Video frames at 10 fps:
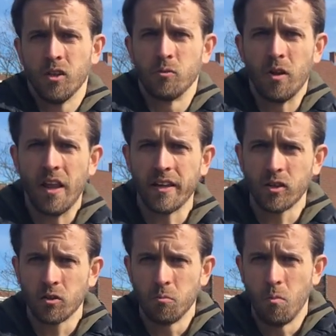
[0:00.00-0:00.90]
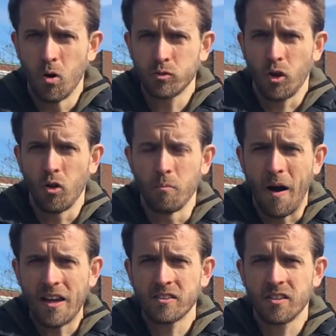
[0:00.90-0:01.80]
relying most on
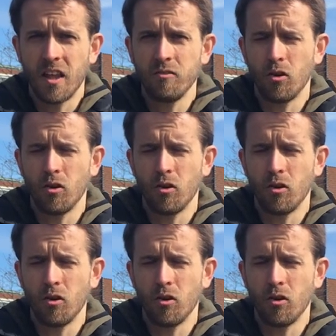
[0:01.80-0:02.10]
myself,